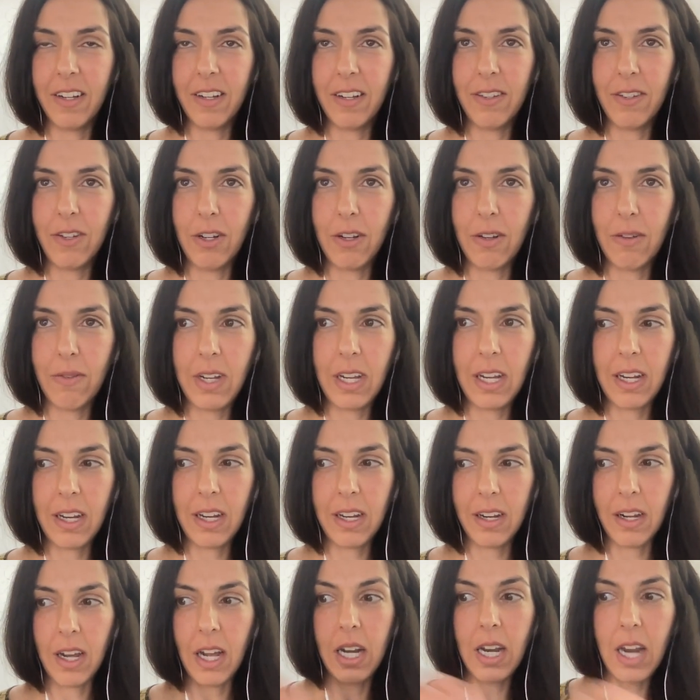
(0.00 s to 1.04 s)
Do you
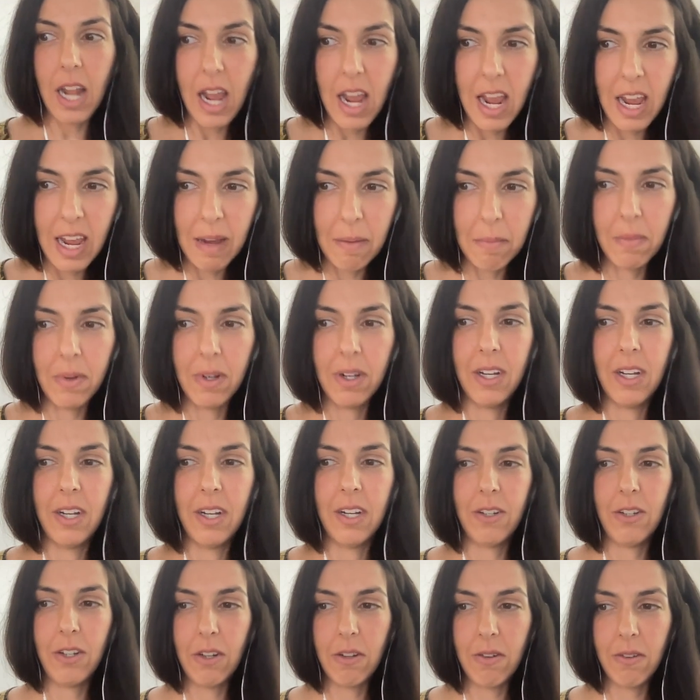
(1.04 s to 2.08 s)
need a name?
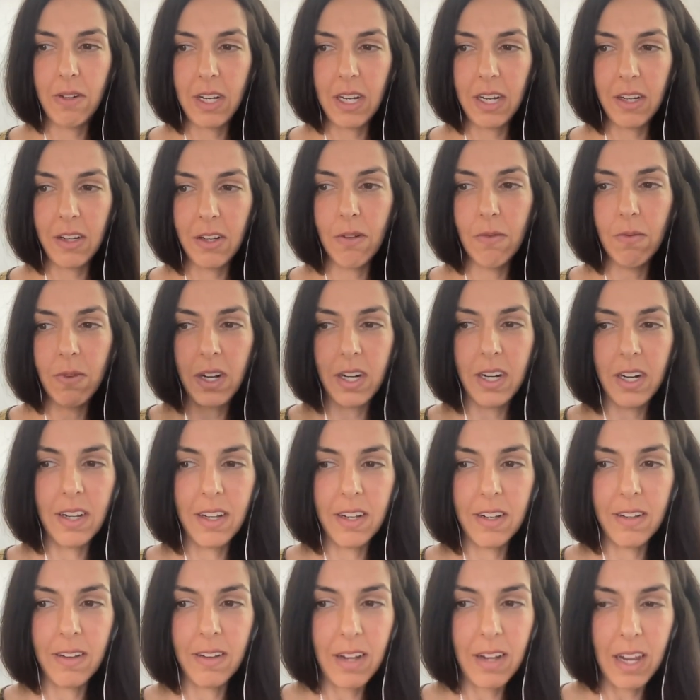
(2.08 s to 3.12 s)
Do you need to run
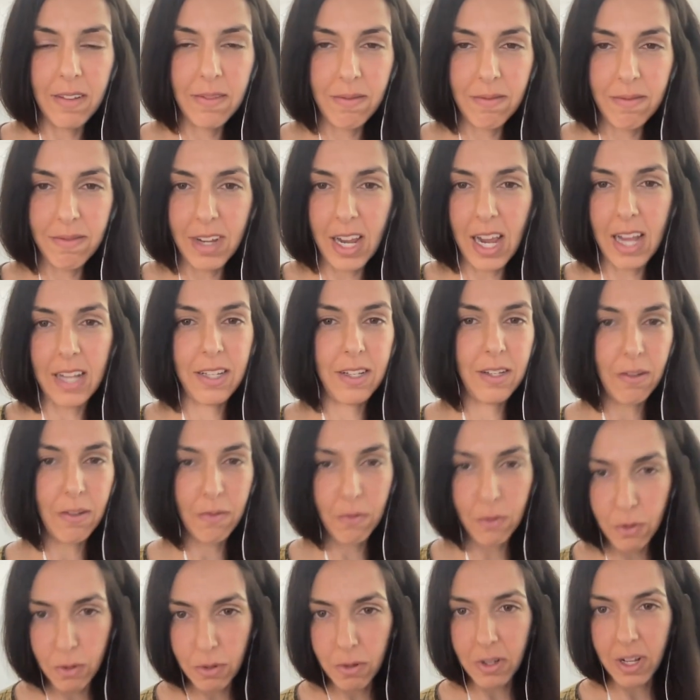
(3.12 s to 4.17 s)
a test of
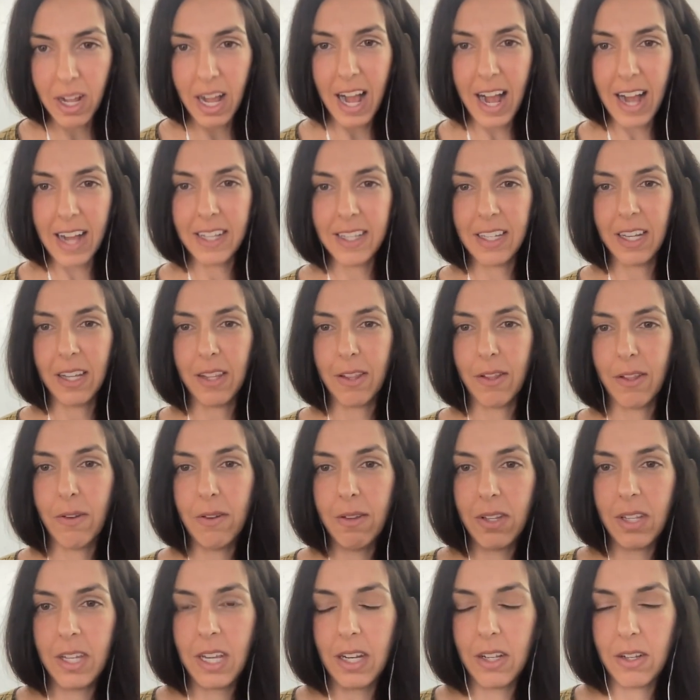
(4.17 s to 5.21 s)
Google ads. Like those
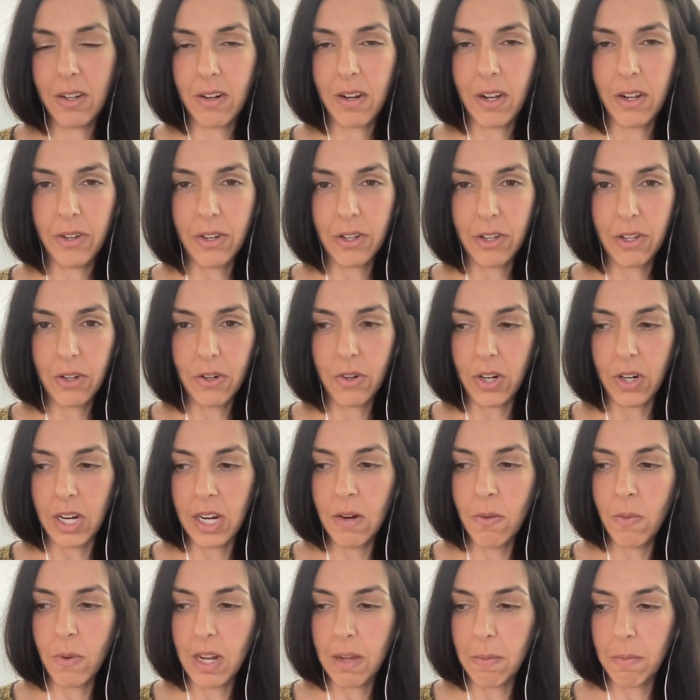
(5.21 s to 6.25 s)
things are all discrete.
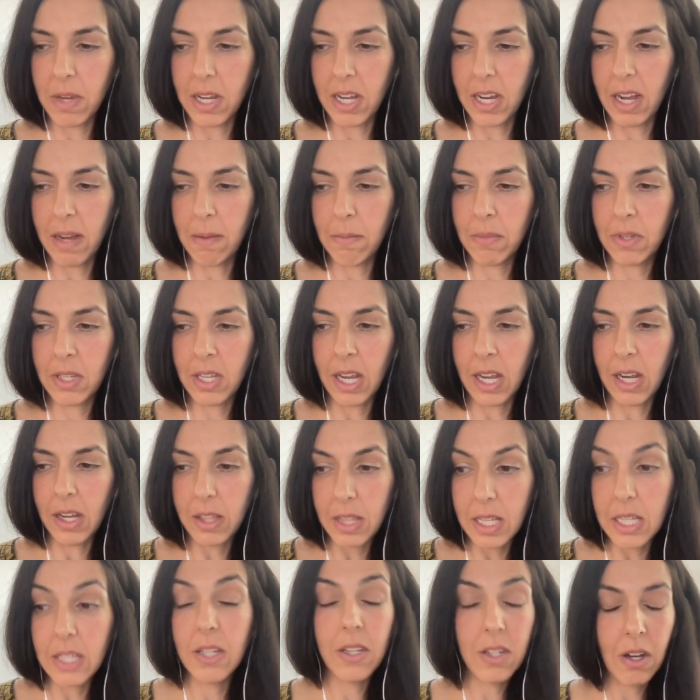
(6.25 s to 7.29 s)
When it becomes like
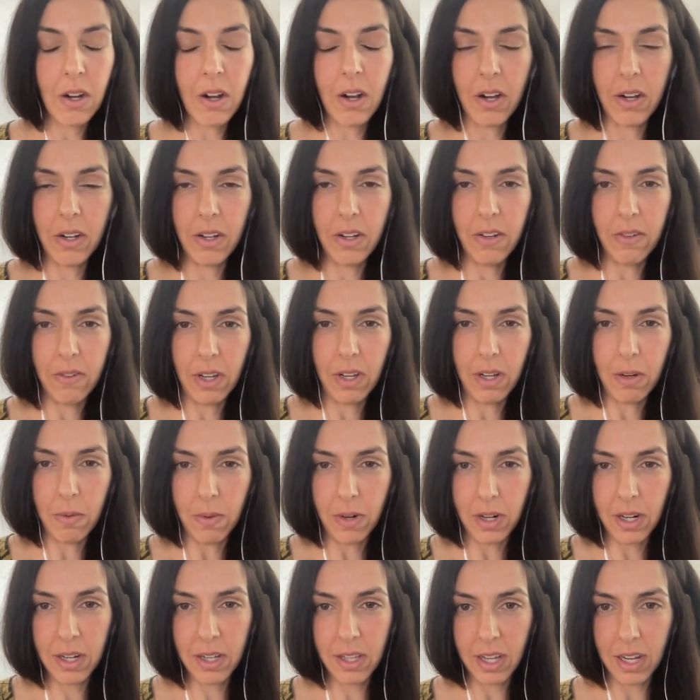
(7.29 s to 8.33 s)
this is ongoing
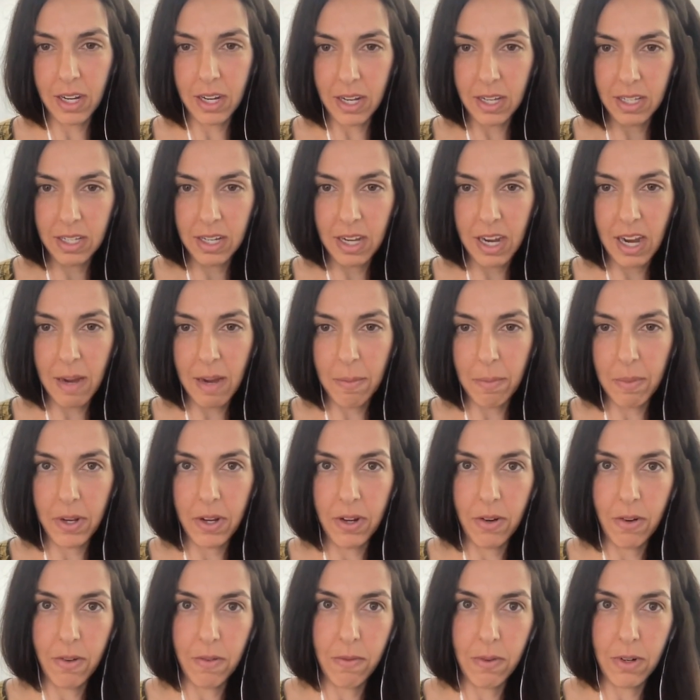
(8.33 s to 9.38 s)
work that needs to happen
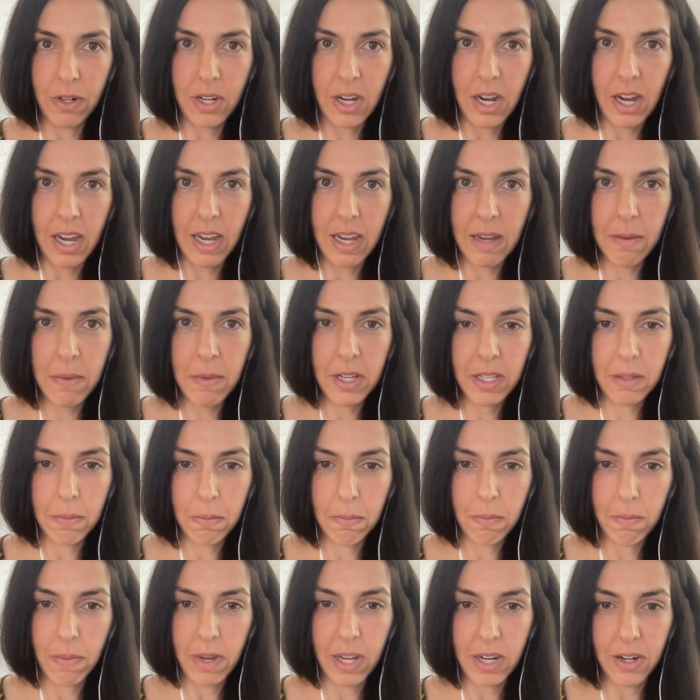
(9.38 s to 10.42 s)
over time, it's
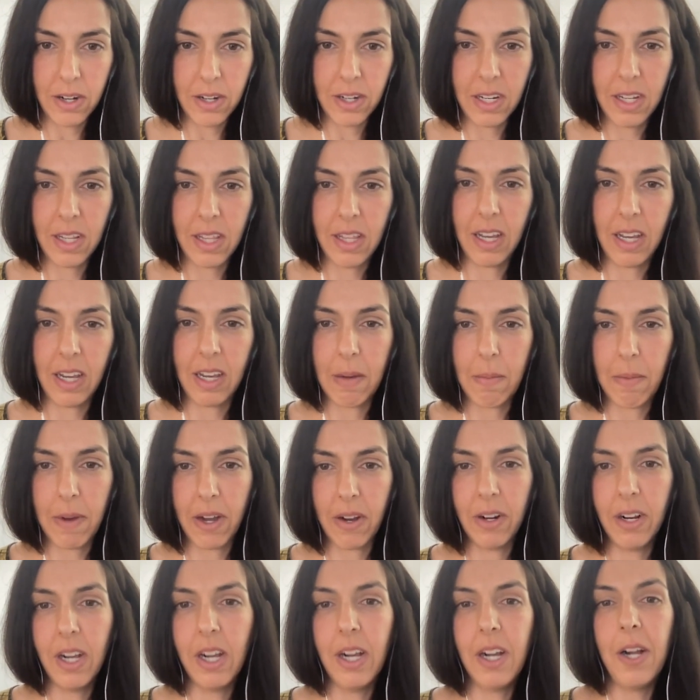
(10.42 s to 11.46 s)
better to think about
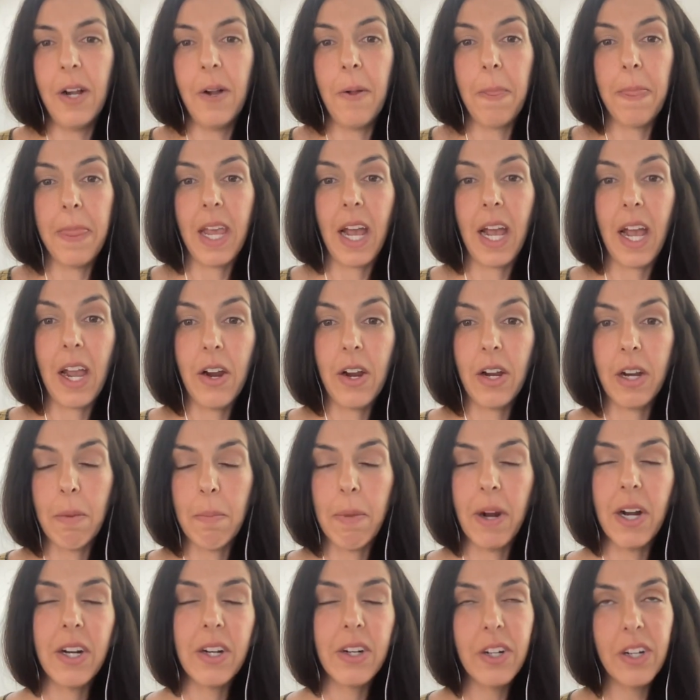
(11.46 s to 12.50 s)
hiring a
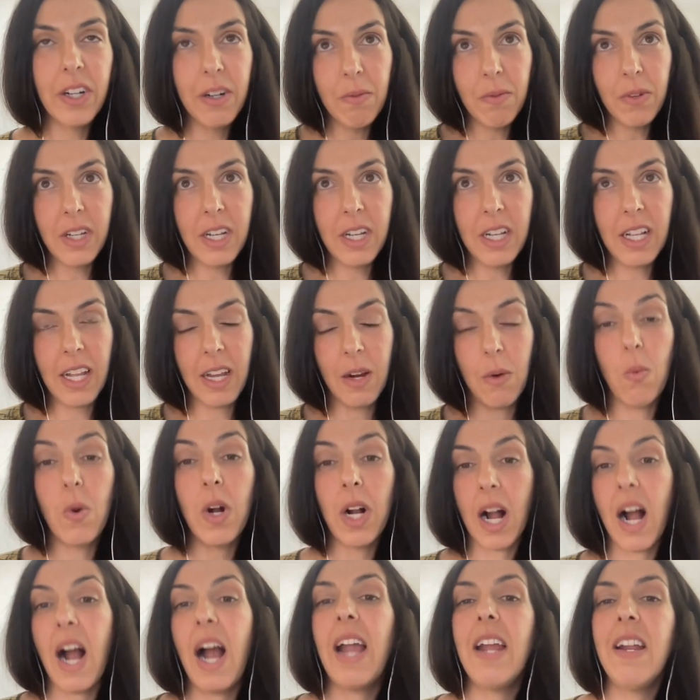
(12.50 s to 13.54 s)
marketer and really like what
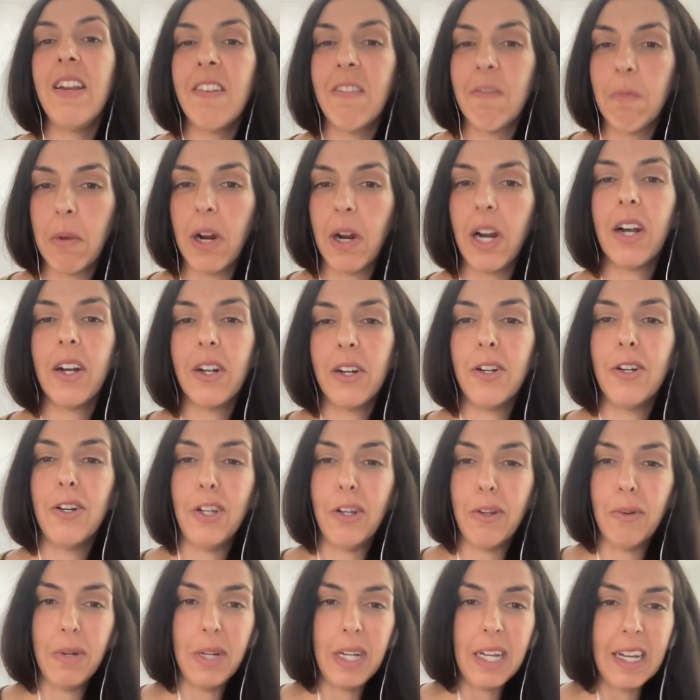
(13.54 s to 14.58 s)
kind of marketer do
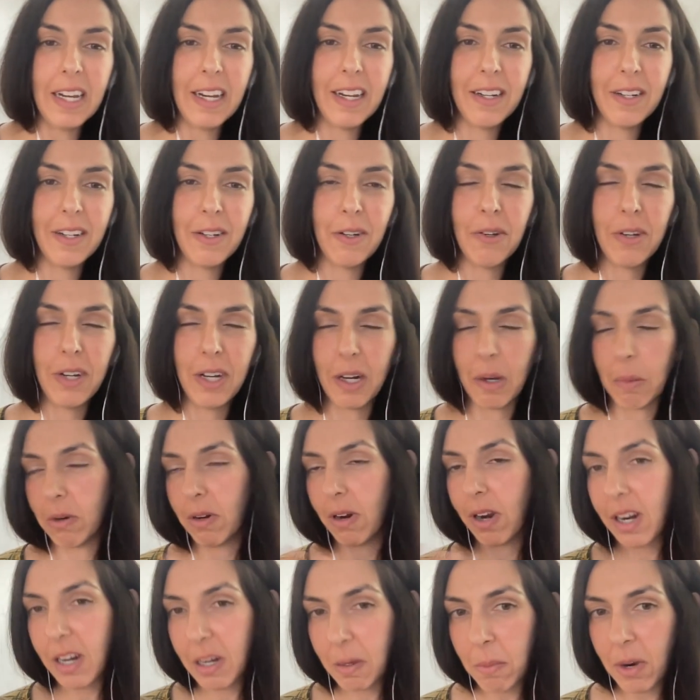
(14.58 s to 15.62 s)
you need? Do you need a
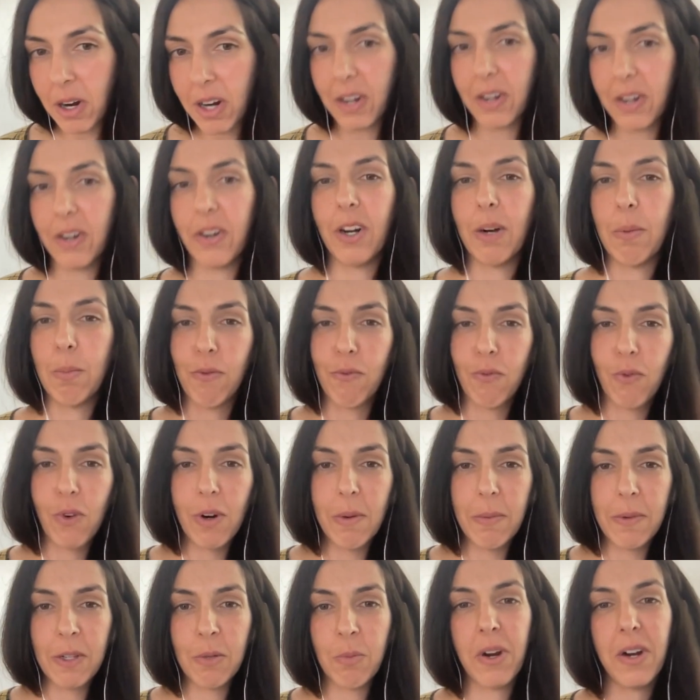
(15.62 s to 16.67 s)
product marketer, a
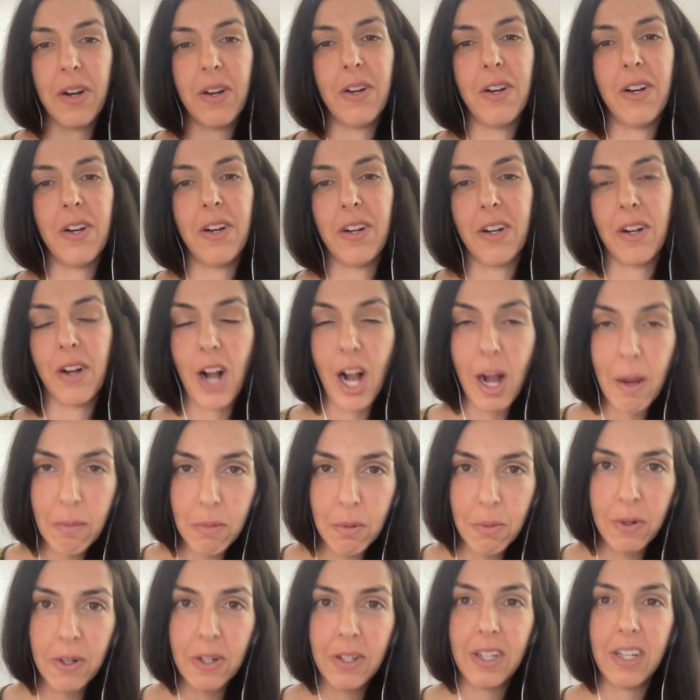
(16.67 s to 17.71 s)
performance marketer, a comms
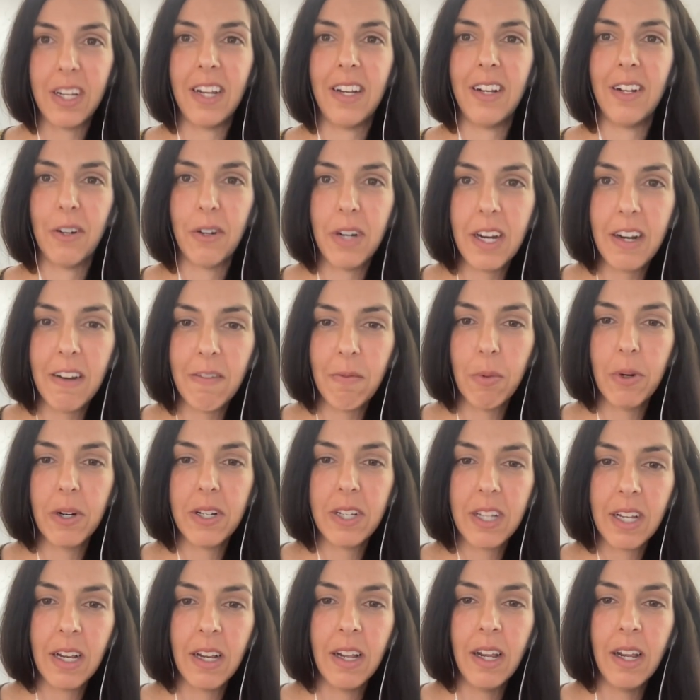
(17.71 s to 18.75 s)
person, a creative person?